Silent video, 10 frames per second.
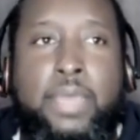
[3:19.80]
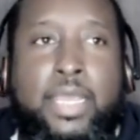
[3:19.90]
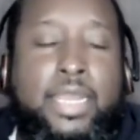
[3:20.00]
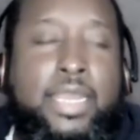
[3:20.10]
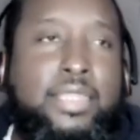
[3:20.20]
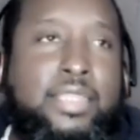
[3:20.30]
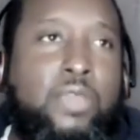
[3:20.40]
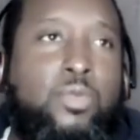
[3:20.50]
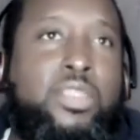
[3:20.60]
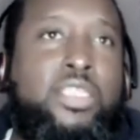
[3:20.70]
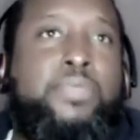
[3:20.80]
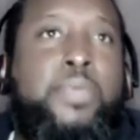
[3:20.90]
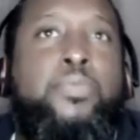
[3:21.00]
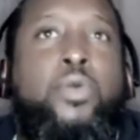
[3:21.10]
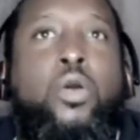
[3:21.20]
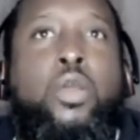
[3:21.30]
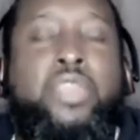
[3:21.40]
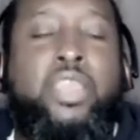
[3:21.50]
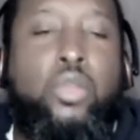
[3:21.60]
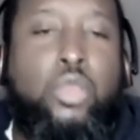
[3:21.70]
Man, and I think what these people
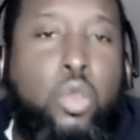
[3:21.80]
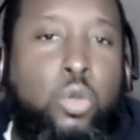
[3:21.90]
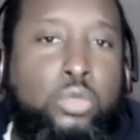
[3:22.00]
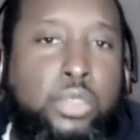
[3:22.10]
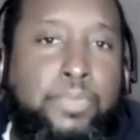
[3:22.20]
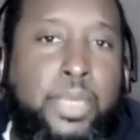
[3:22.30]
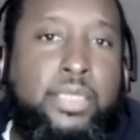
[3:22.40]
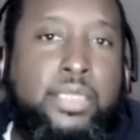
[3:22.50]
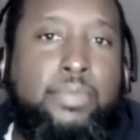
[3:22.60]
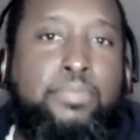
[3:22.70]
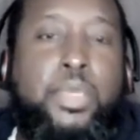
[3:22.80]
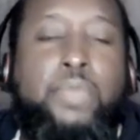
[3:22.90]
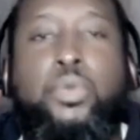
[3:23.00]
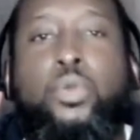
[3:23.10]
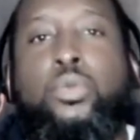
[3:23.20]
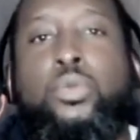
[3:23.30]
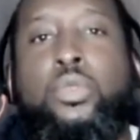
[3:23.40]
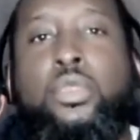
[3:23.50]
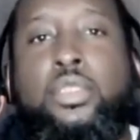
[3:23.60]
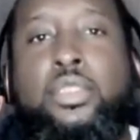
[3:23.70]
are, they are codependent people.
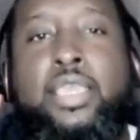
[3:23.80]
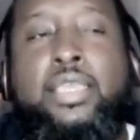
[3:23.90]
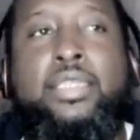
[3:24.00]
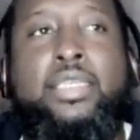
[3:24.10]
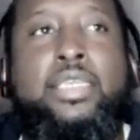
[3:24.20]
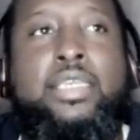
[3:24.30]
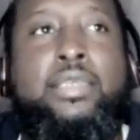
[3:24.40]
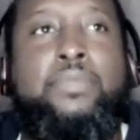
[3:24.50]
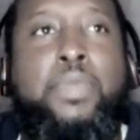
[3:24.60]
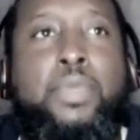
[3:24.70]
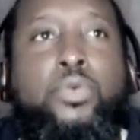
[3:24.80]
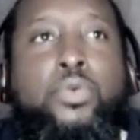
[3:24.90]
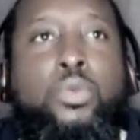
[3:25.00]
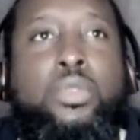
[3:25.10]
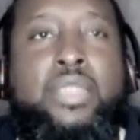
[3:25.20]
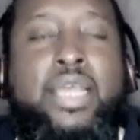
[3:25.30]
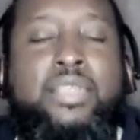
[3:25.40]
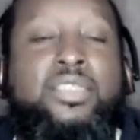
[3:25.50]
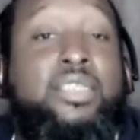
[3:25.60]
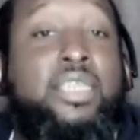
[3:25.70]
They need people,
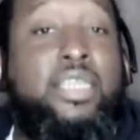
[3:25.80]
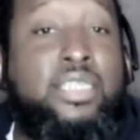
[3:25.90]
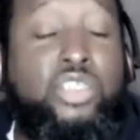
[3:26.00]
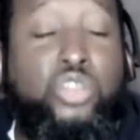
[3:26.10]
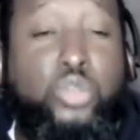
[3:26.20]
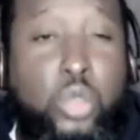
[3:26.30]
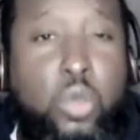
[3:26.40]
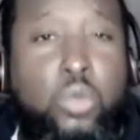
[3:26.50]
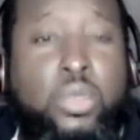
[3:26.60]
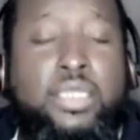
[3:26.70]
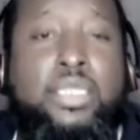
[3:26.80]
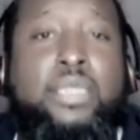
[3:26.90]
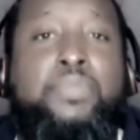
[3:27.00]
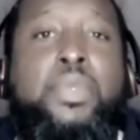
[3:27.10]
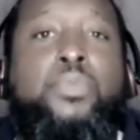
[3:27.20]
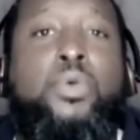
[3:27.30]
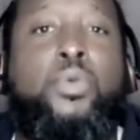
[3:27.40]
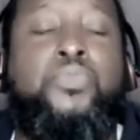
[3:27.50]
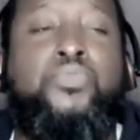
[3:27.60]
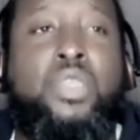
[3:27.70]
not just need, they strongly need
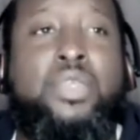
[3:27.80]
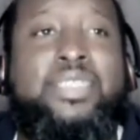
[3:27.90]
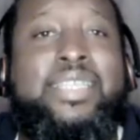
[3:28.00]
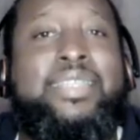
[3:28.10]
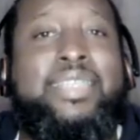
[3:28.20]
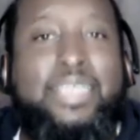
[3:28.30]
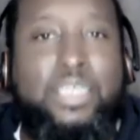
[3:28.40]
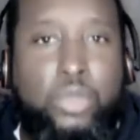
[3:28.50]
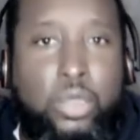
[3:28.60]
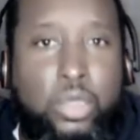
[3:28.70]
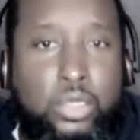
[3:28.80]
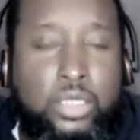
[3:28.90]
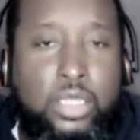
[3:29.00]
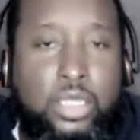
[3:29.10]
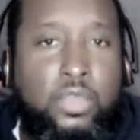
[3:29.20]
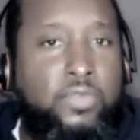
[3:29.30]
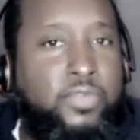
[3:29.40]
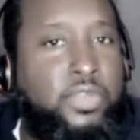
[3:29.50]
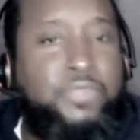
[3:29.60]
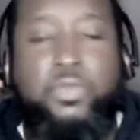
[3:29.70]
people to lean on
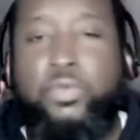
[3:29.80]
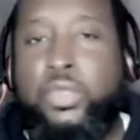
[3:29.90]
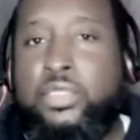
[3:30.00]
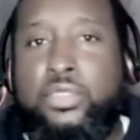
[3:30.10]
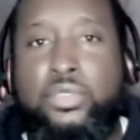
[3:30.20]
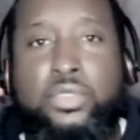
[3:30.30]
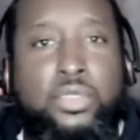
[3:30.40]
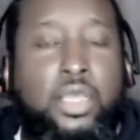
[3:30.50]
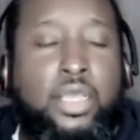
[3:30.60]
for different reasons.